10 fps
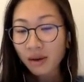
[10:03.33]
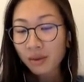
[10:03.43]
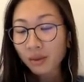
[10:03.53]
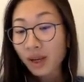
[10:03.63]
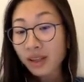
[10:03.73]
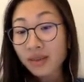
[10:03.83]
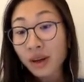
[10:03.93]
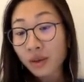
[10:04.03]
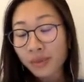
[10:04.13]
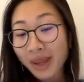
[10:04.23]
one of
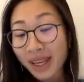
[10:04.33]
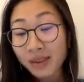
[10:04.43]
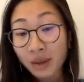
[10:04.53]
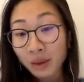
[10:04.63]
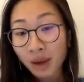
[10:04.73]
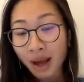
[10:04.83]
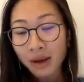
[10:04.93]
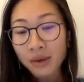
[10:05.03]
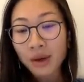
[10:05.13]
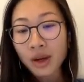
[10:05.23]
our main
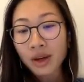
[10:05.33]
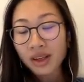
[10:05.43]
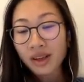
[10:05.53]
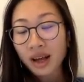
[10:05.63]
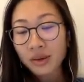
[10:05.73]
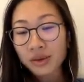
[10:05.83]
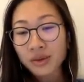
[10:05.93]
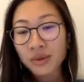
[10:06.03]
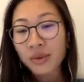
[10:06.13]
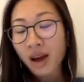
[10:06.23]
know-how in how
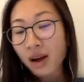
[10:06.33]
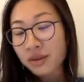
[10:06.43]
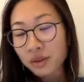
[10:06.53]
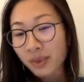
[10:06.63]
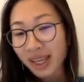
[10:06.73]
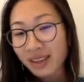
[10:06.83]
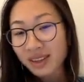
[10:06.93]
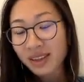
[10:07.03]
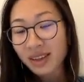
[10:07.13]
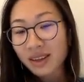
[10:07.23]
to automate
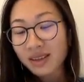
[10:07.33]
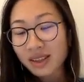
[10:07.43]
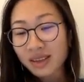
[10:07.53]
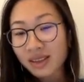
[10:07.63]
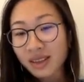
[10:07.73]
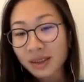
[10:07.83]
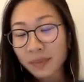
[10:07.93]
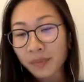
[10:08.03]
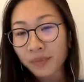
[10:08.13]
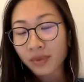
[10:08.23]
such
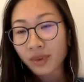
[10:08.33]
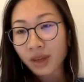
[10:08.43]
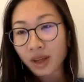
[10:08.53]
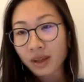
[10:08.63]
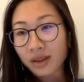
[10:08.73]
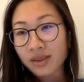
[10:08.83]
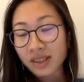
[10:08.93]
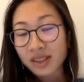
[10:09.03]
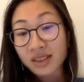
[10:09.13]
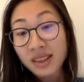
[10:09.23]

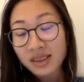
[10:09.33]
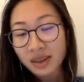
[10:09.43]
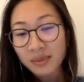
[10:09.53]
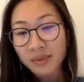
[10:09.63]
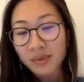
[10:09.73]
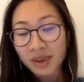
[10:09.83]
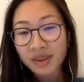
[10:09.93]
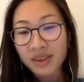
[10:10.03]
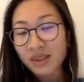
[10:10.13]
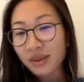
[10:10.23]
a system,
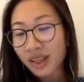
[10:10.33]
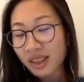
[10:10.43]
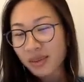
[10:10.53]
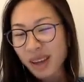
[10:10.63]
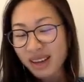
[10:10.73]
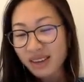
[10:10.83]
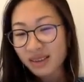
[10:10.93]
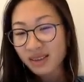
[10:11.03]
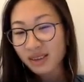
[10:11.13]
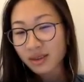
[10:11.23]
because as you can
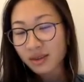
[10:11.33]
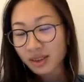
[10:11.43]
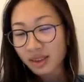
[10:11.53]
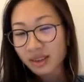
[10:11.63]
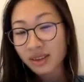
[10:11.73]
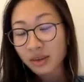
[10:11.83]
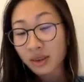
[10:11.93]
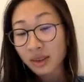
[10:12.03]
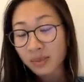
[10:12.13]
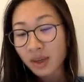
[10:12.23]
imagine, the traditional
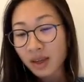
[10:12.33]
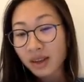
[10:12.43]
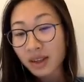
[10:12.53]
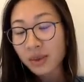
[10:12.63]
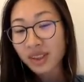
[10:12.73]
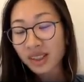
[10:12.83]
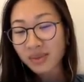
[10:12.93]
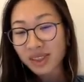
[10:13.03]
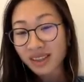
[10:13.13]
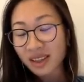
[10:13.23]
liquid
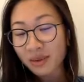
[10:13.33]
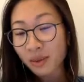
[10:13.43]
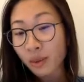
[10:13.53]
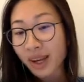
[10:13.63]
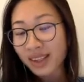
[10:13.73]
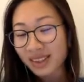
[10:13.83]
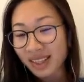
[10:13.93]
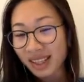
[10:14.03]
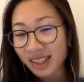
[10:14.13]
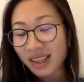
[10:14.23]
lipsticks are quite
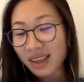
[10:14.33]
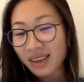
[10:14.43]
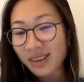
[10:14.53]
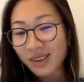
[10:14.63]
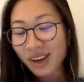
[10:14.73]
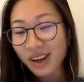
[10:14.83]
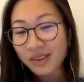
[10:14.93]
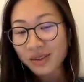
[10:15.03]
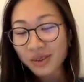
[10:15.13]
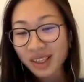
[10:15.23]
thick. You
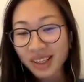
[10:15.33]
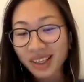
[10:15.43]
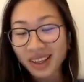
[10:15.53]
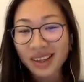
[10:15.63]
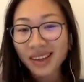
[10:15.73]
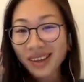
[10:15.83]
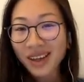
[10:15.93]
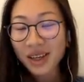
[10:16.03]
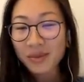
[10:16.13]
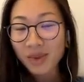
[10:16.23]
can't really
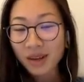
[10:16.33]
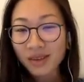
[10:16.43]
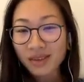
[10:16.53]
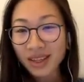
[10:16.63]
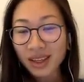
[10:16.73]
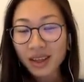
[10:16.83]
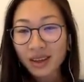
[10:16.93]
how to say